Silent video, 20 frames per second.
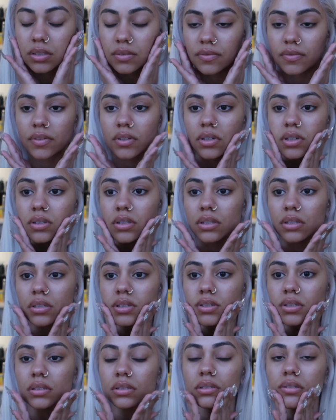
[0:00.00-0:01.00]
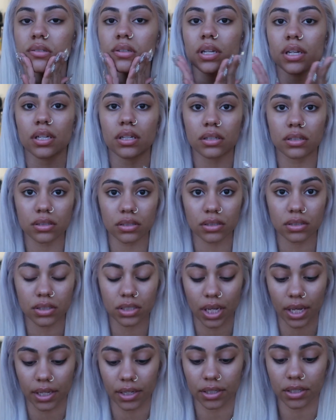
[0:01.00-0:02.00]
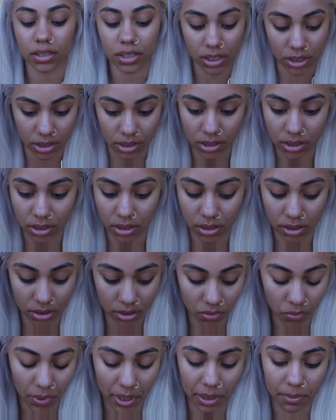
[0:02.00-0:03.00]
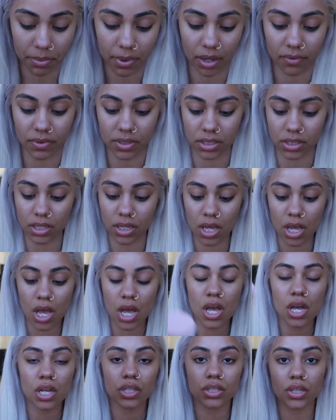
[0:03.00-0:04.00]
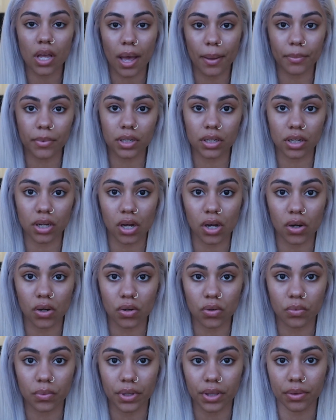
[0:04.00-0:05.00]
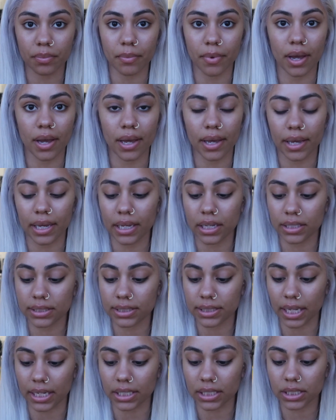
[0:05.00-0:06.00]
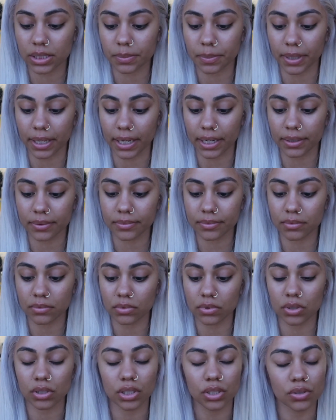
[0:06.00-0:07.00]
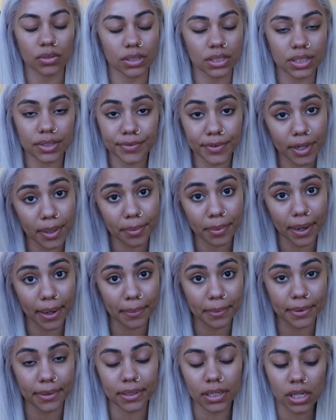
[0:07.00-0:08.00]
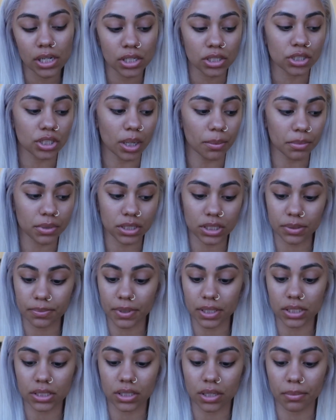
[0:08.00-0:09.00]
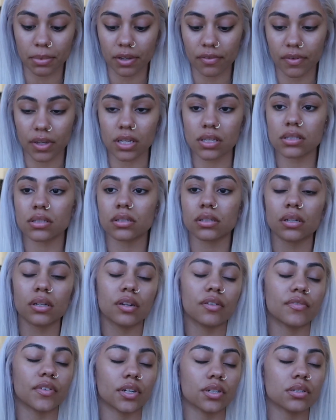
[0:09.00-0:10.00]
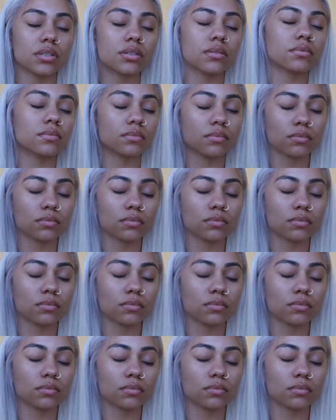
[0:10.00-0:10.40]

to feel a little like tighter because of the wipe, obviously. So I'm gonna go with my setting spray. You can use this for a primer. So I'm gonna spray this on my face first.